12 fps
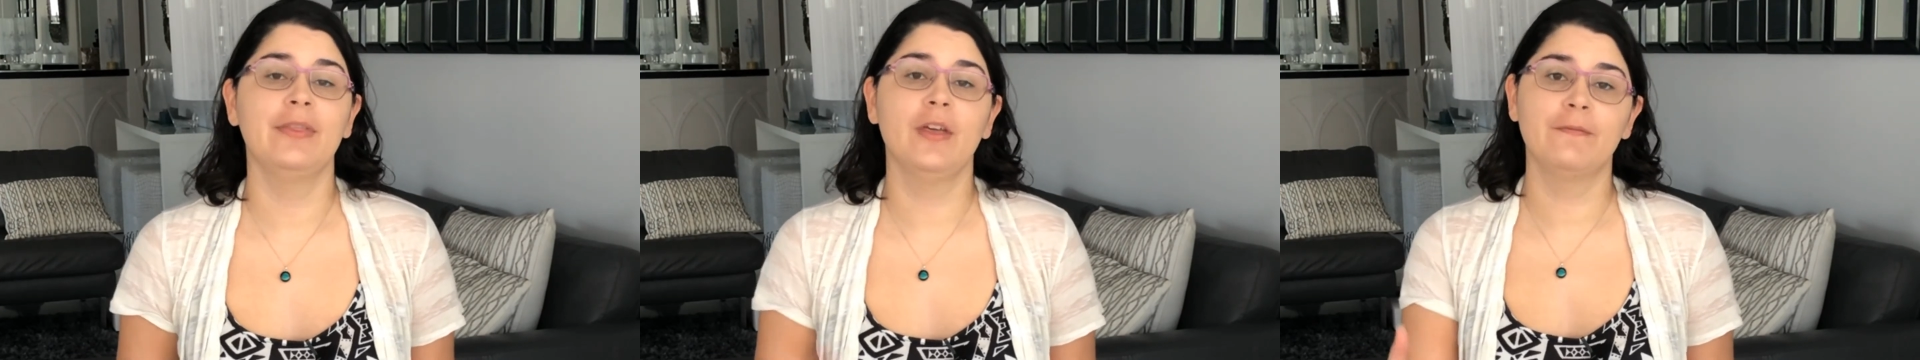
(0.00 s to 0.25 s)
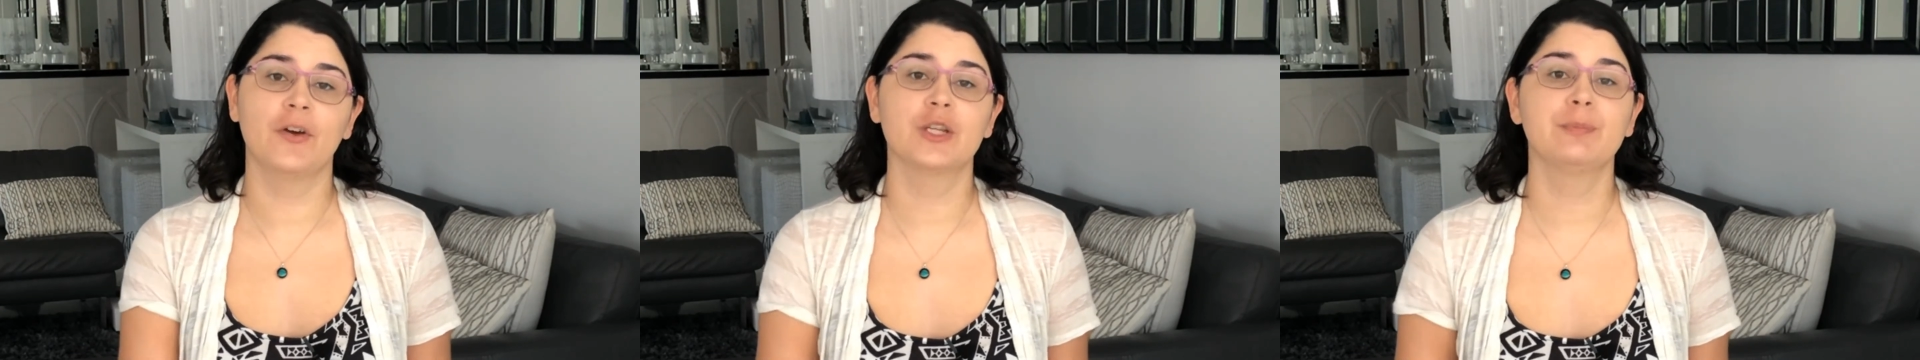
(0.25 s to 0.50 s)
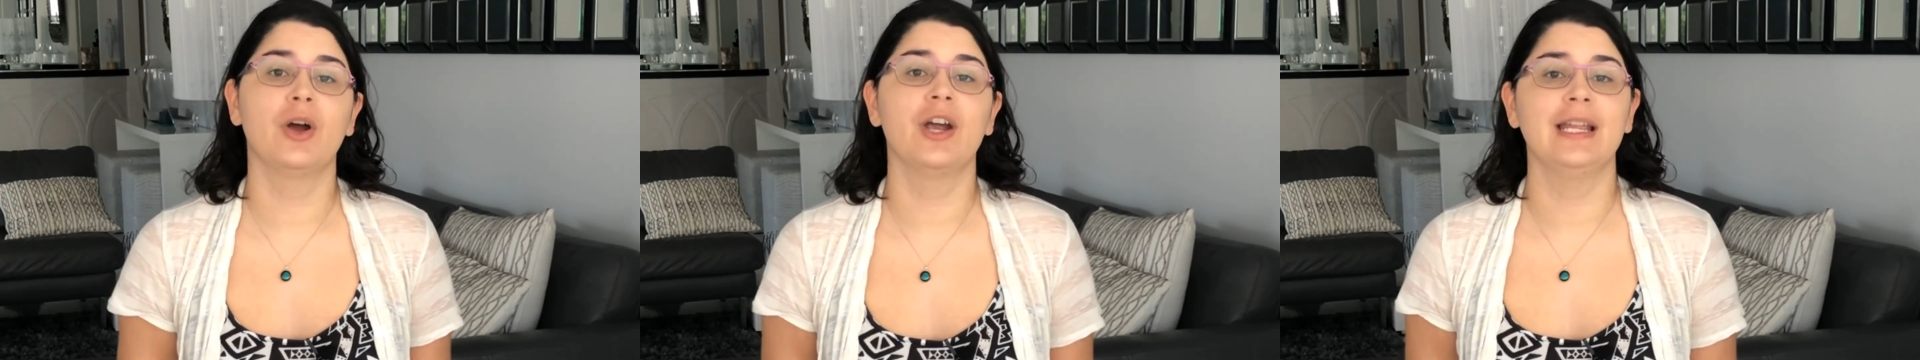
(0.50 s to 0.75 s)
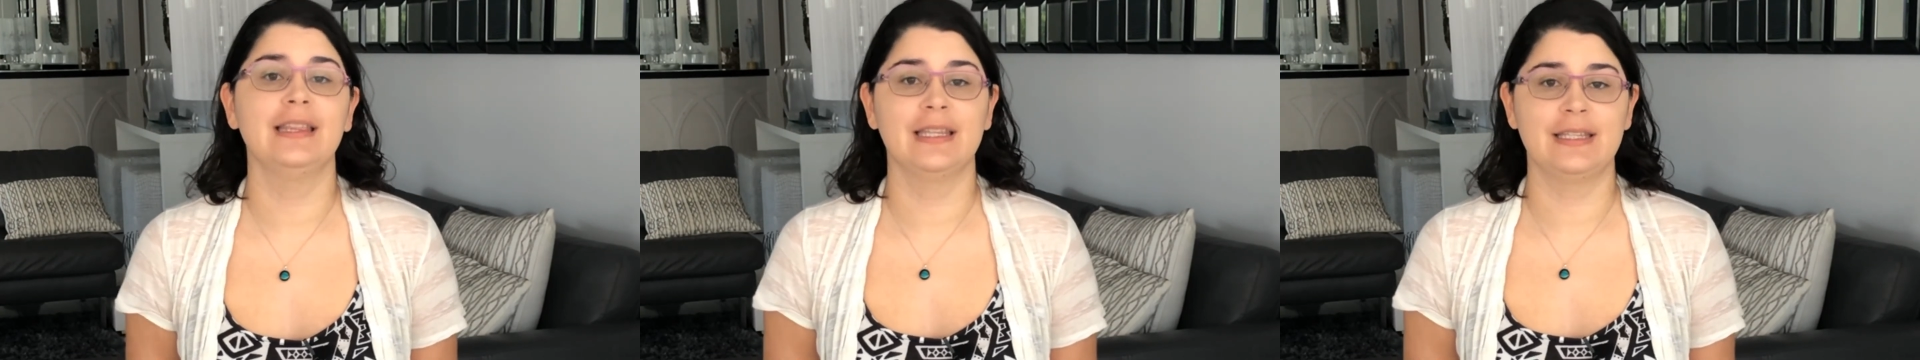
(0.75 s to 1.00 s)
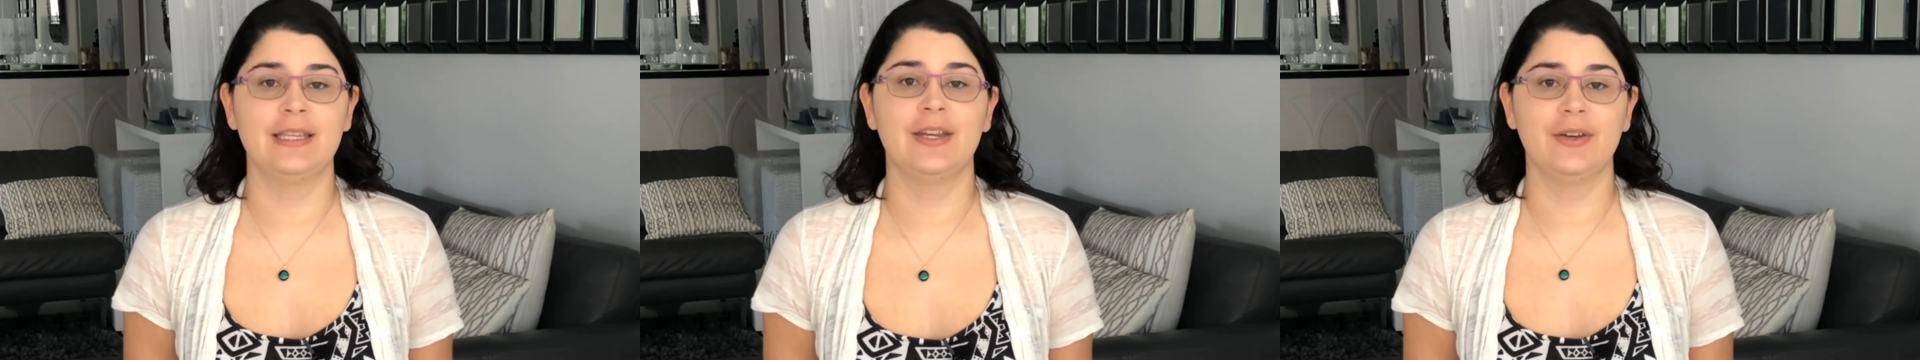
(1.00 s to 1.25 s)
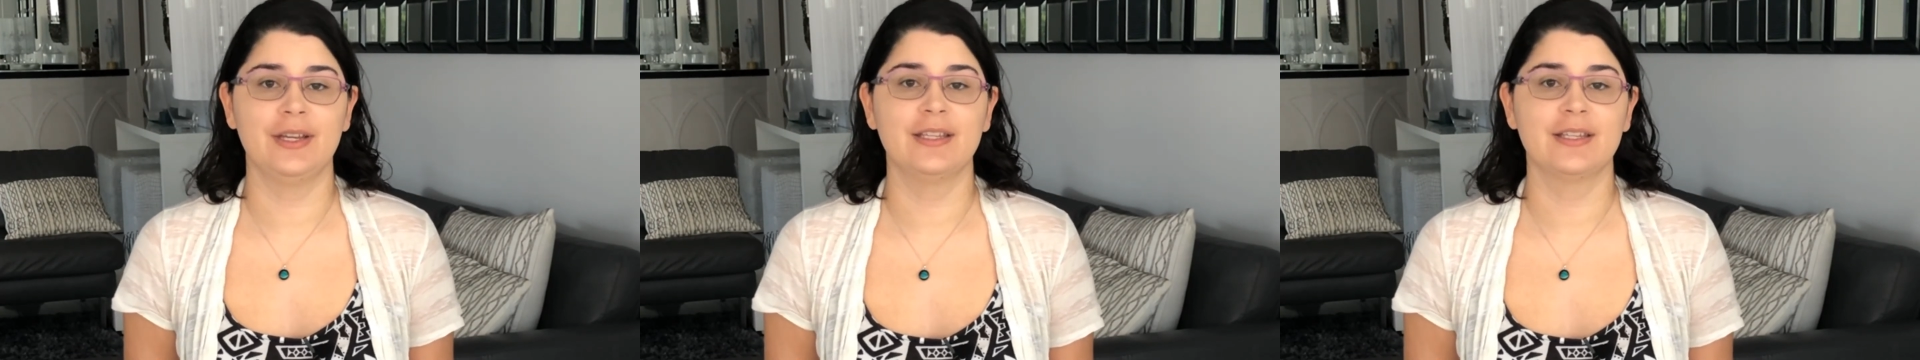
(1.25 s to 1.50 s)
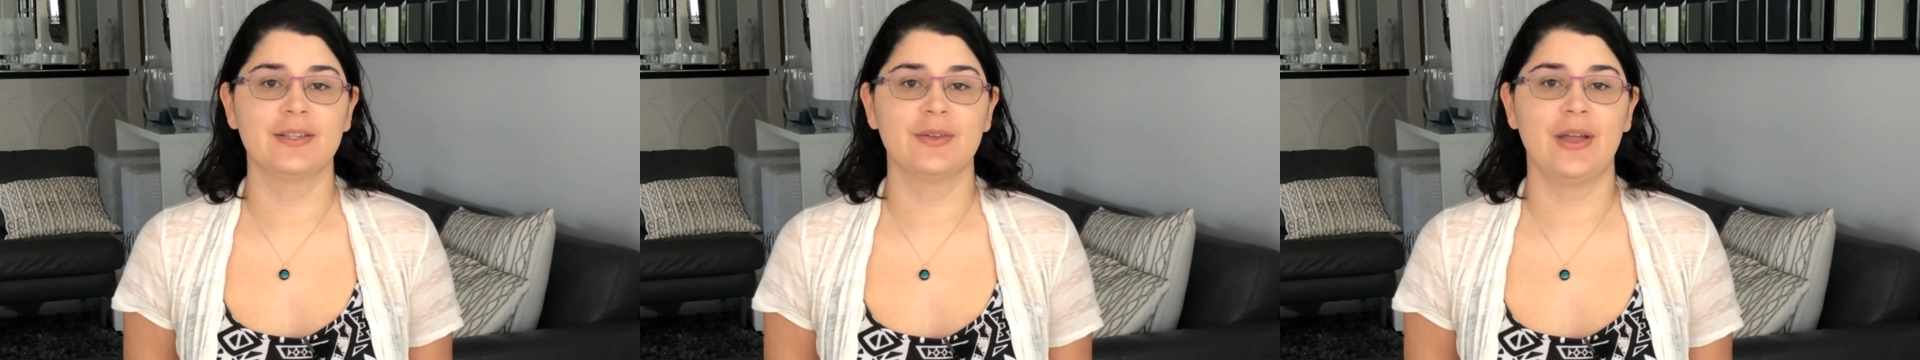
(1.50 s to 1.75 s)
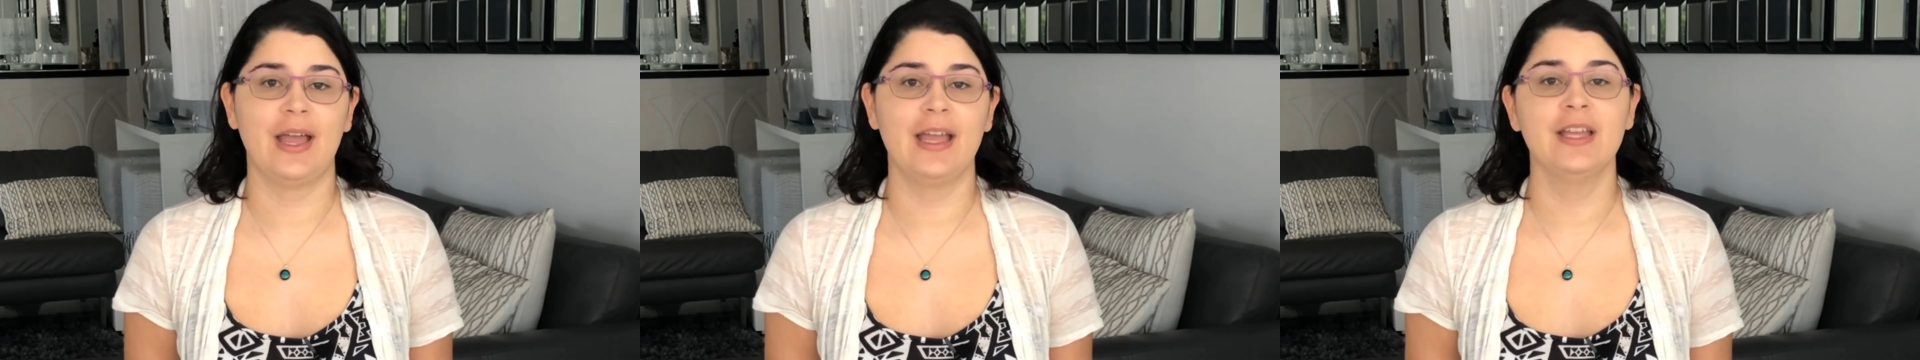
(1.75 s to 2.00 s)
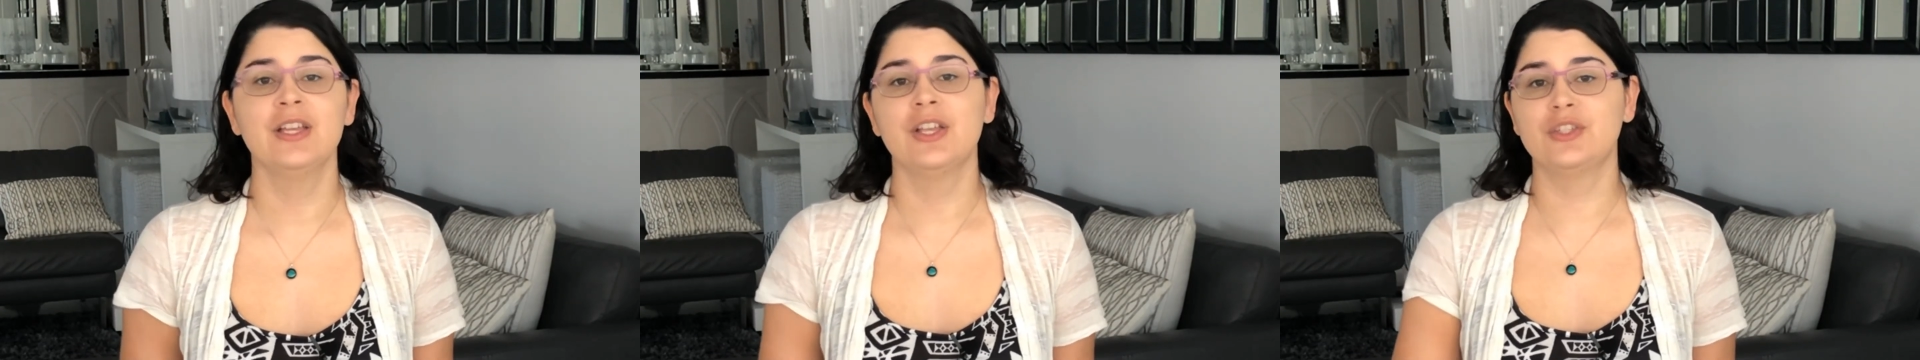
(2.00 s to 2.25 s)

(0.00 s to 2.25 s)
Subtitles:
the first part in this series, okay?